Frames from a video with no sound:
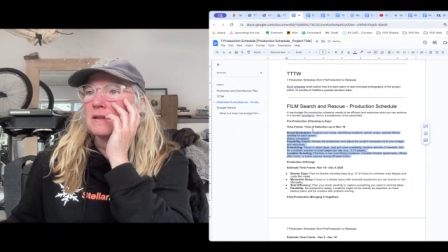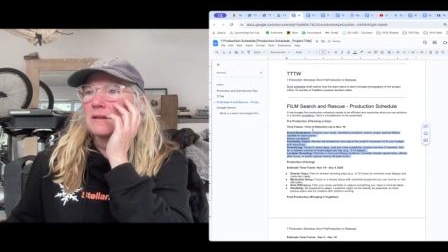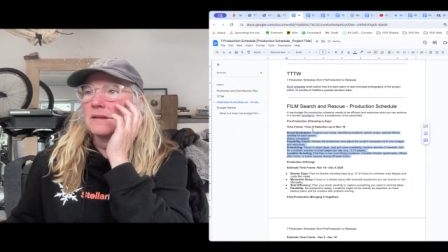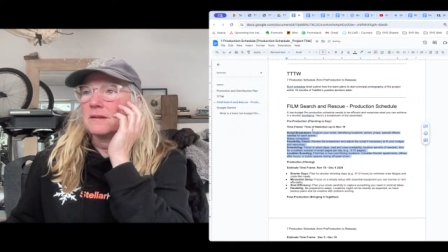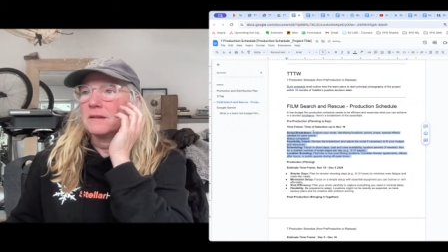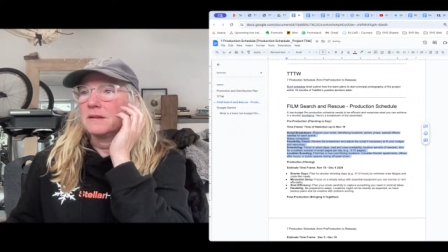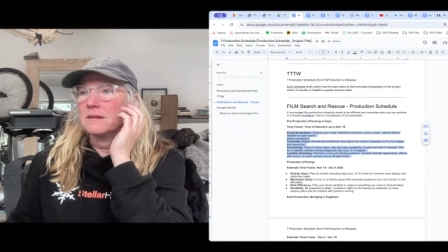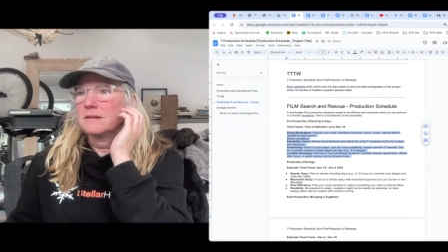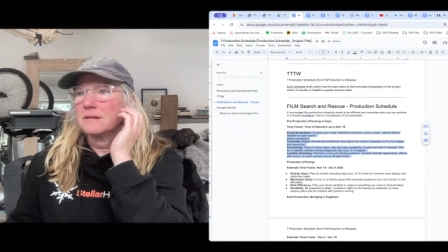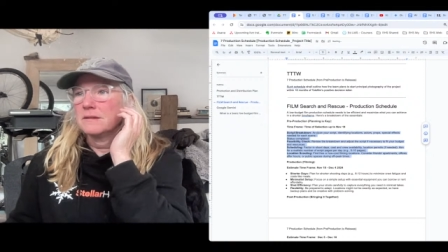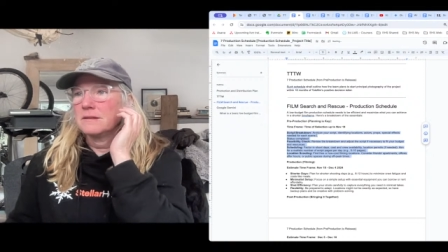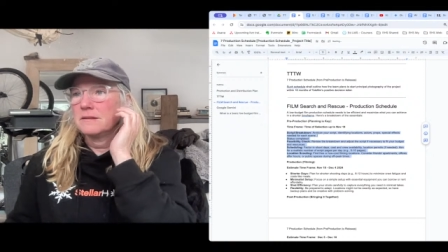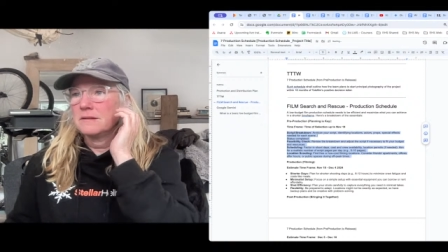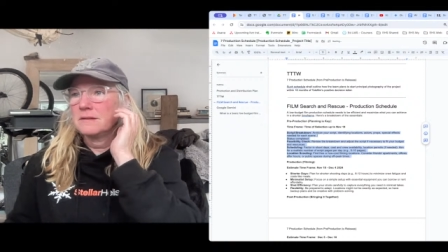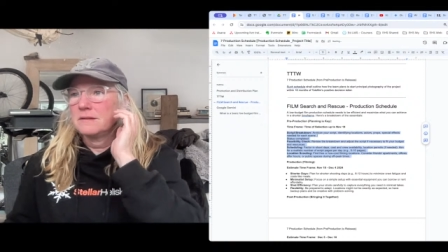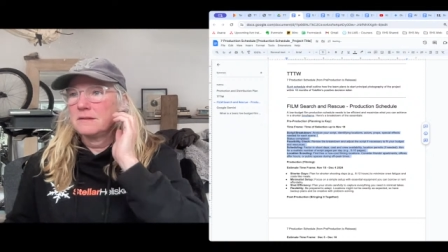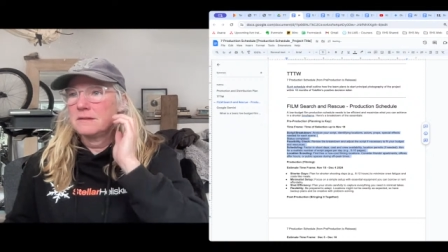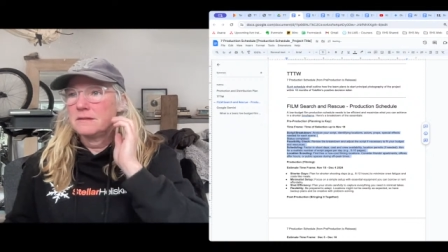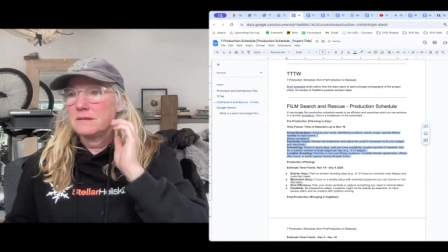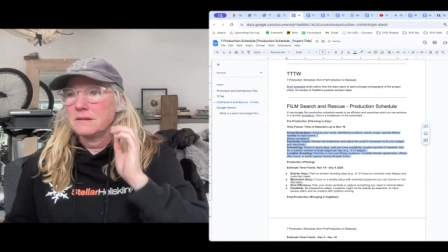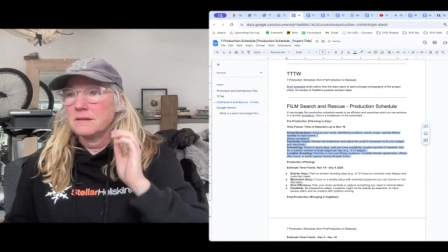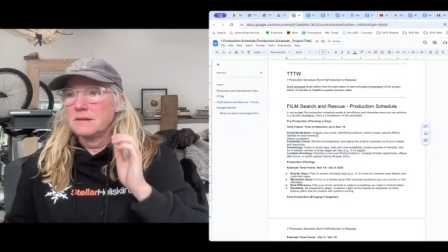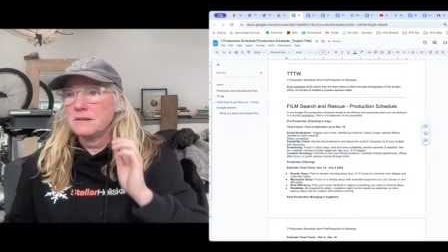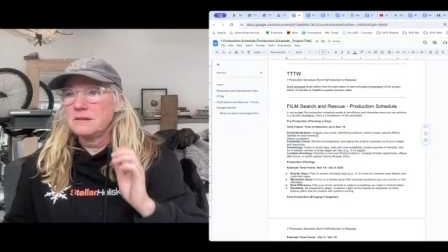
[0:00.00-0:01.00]
Let's
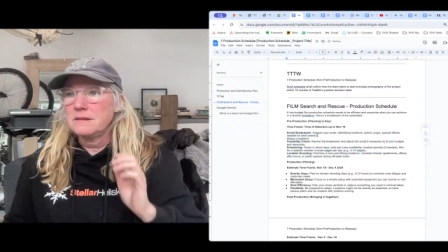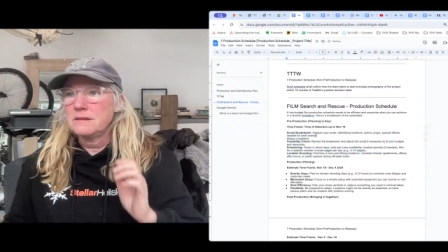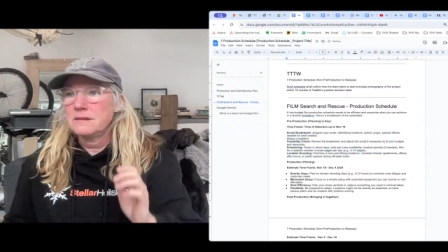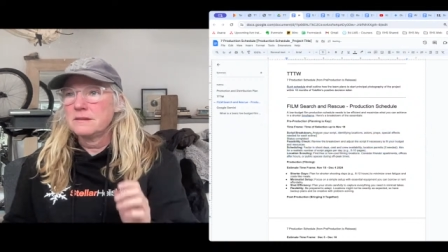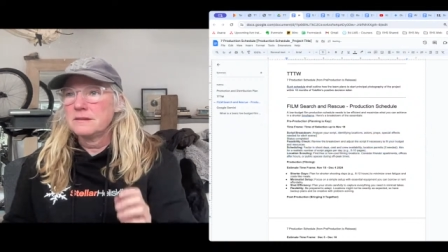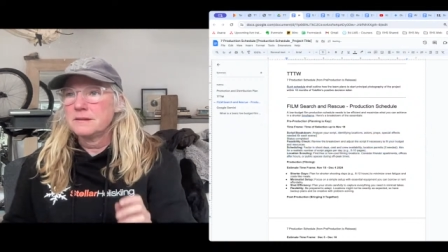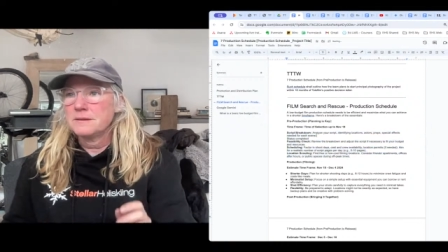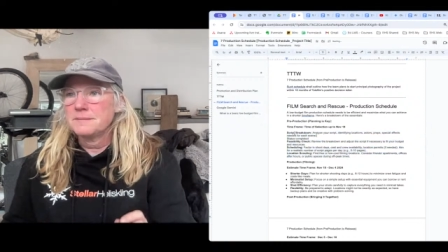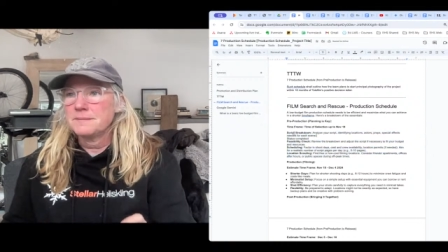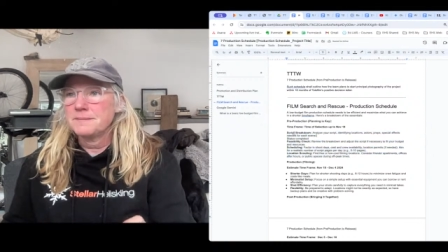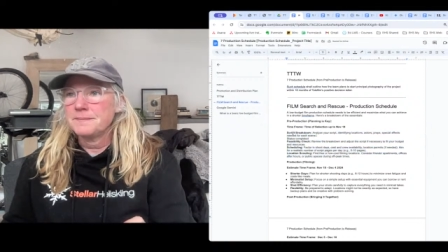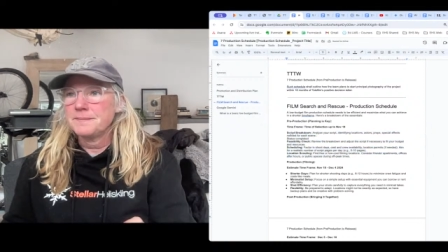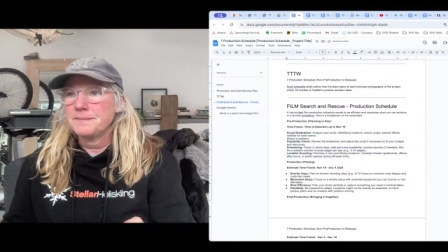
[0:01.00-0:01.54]
do this.